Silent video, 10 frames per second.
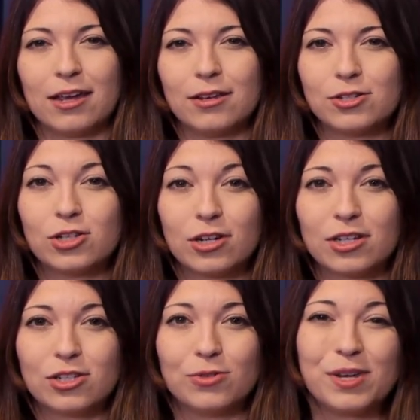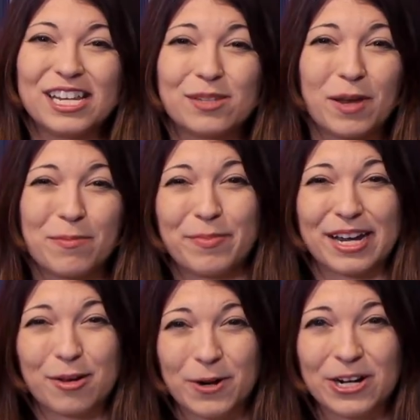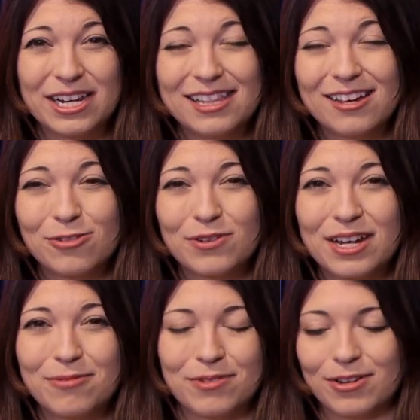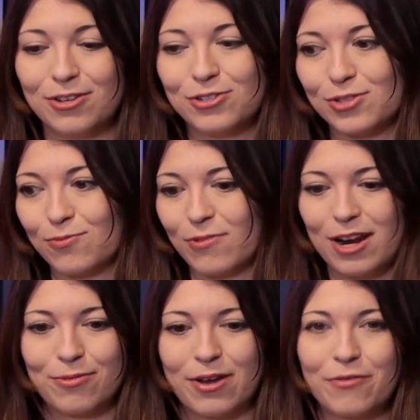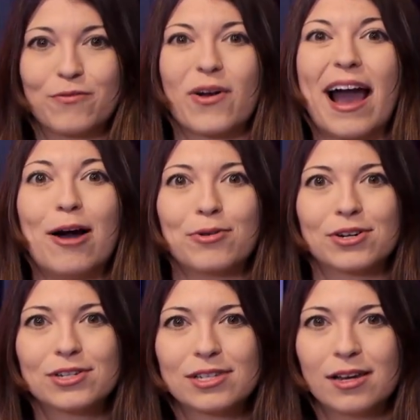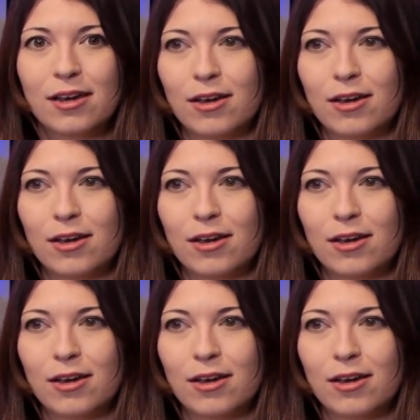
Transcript: I took it to East Bay Bike Party the other night where you just ride around for hours